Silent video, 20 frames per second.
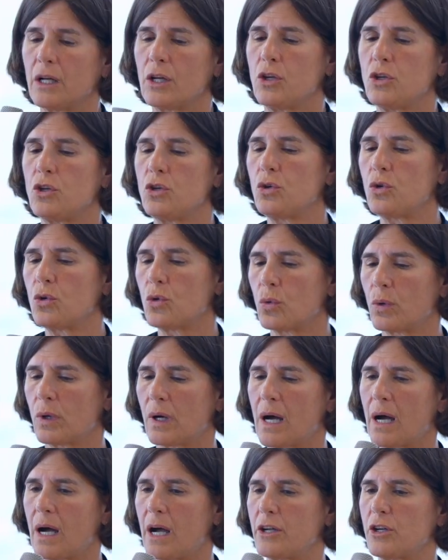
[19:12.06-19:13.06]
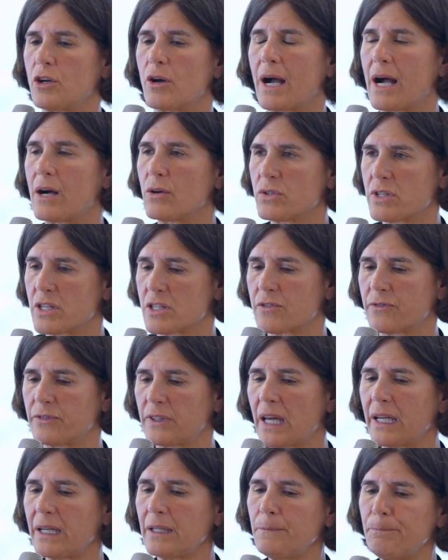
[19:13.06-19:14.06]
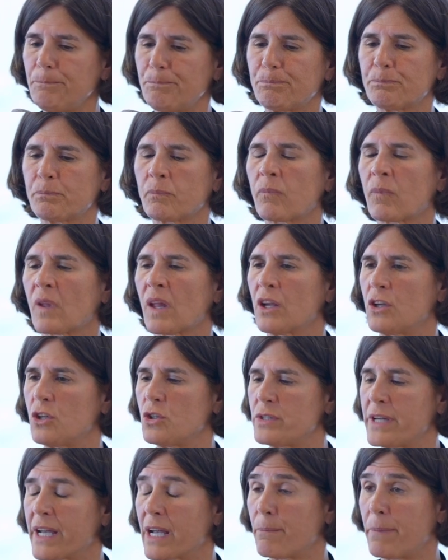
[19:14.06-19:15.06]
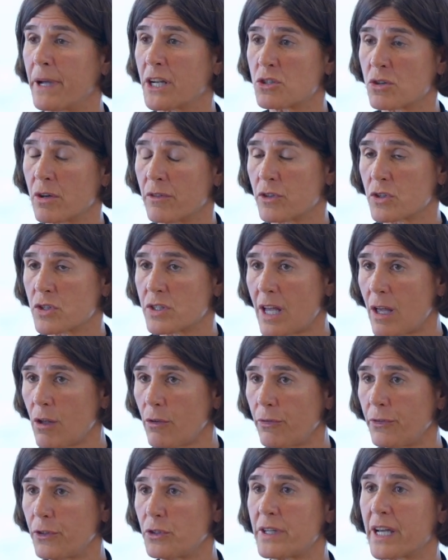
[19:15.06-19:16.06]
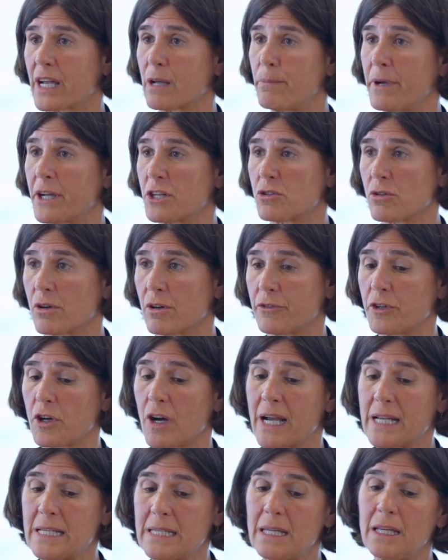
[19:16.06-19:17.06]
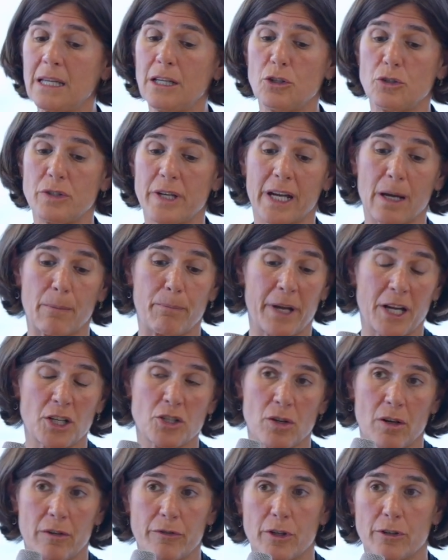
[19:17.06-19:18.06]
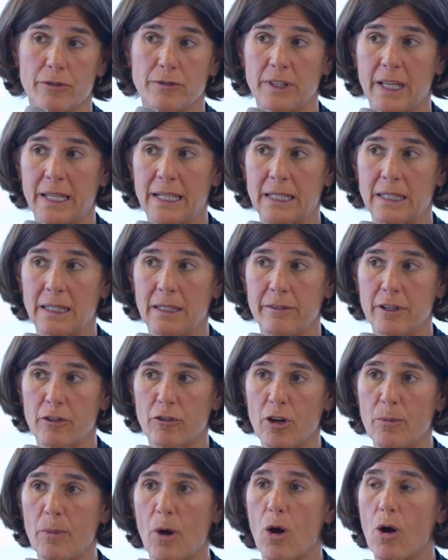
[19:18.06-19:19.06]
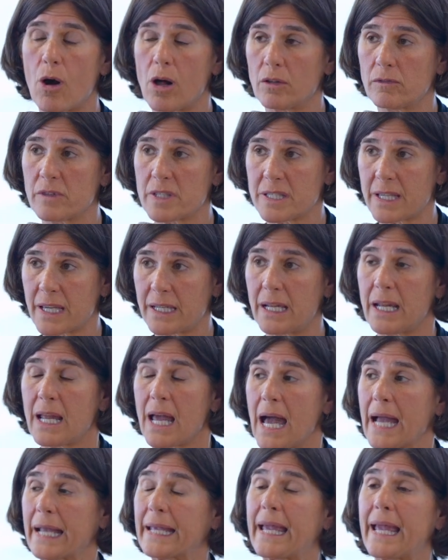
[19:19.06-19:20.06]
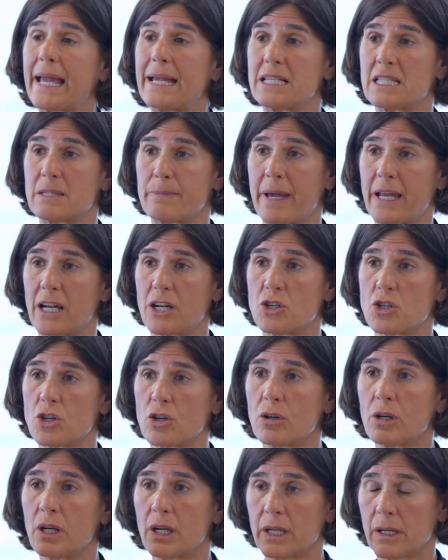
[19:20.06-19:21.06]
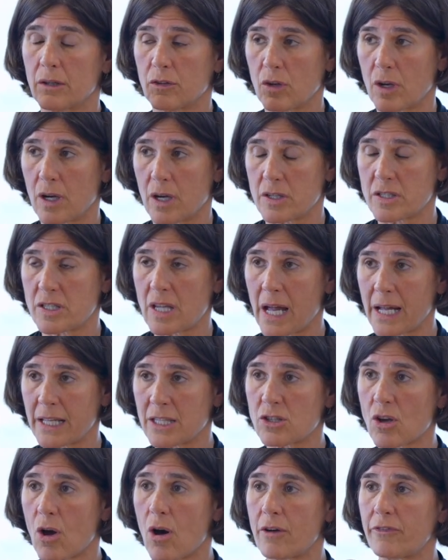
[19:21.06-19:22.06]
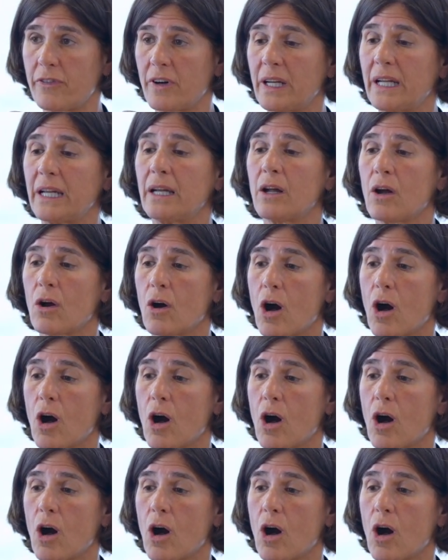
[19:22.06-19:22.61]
Your house is flooded. You take a picture of yourself. You take a picture of your ID. You take a picture of your flooded living room. All of a sudden, a case manager signs off on it.